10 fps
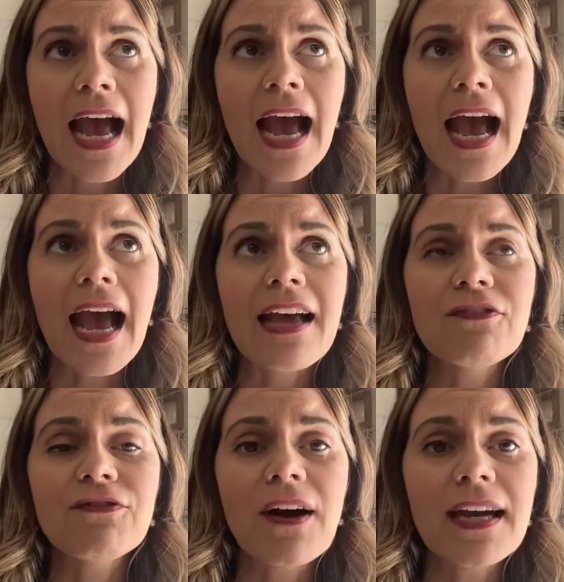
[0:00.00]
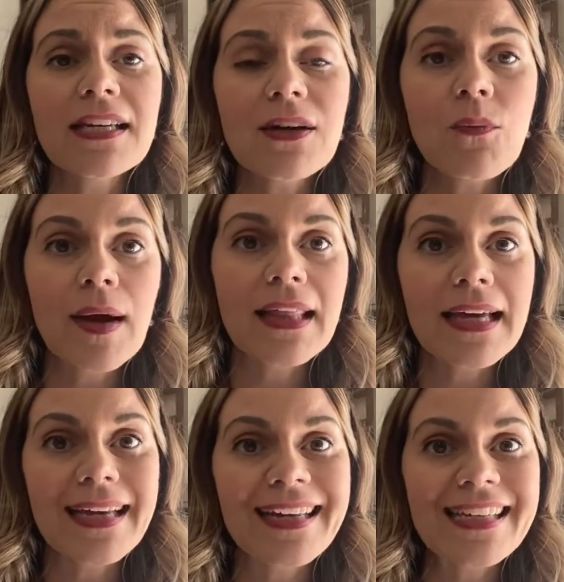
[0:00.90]
and find a way
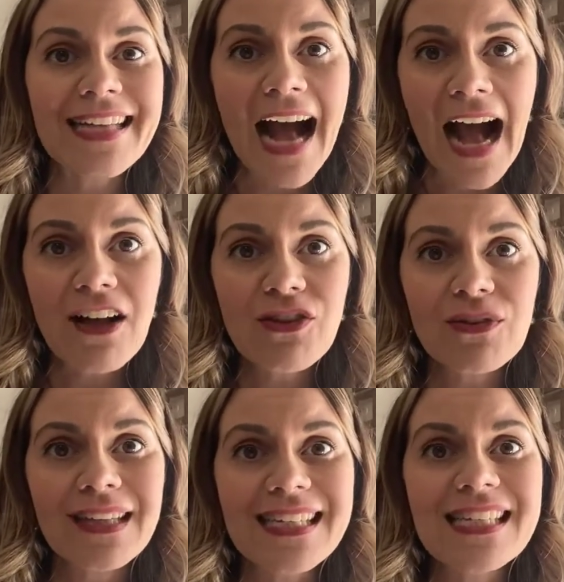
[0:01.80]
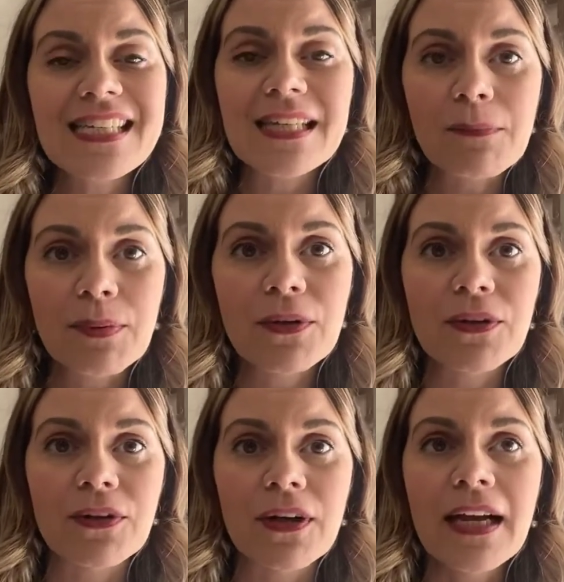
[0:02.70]
that is actually
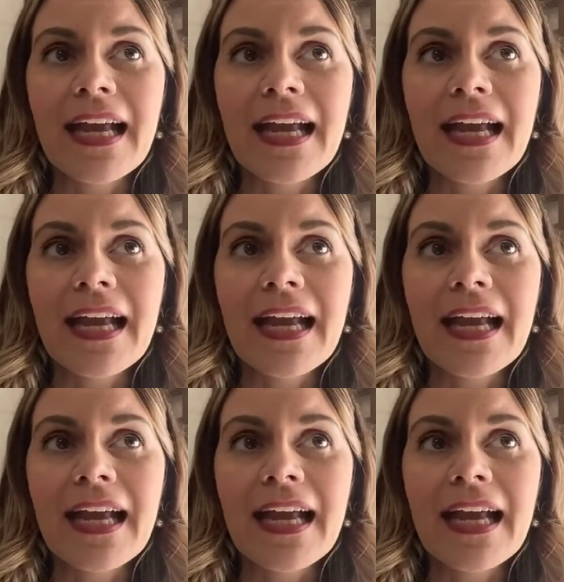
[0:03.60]
simpler,